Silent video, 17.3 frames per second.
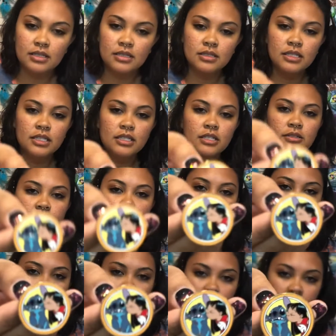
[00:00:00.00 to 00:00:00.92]
Lilo and
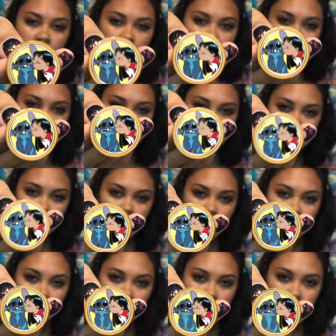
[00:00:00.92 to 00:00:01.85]

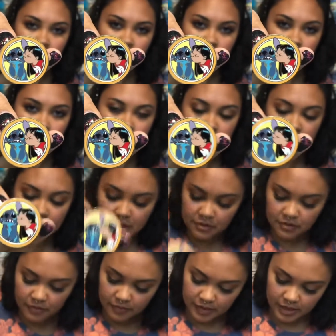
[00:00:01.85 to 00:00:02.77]
Stitch,
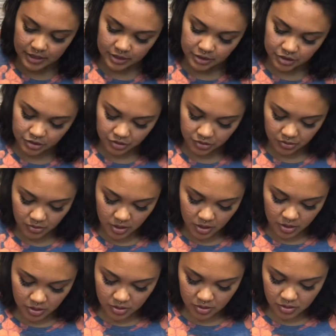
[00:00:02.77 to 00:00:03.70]
best friend
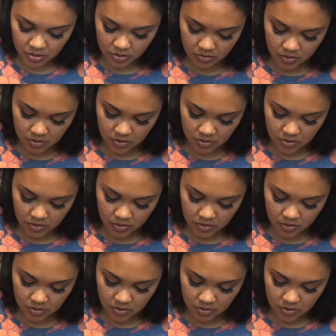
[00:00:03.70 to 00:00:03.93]
duo.